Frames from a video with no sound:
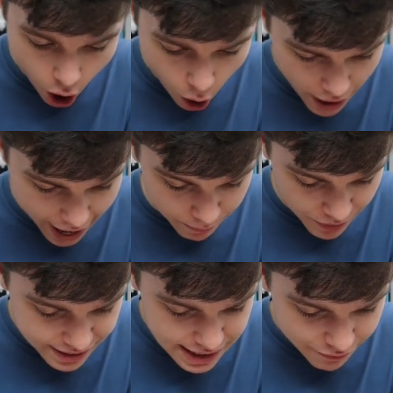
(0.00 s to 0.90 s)
Okay,
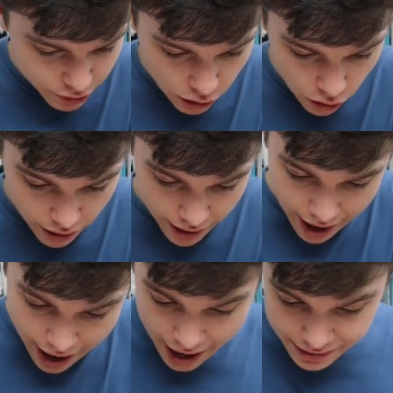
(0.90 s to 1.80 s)
let's have a look
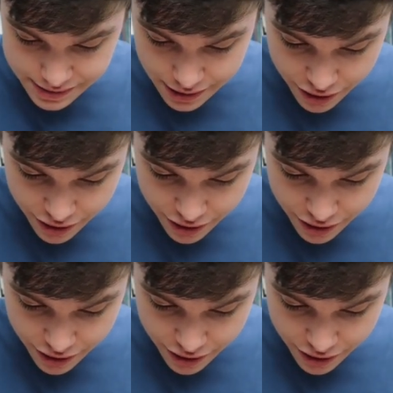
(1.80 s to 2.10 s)
at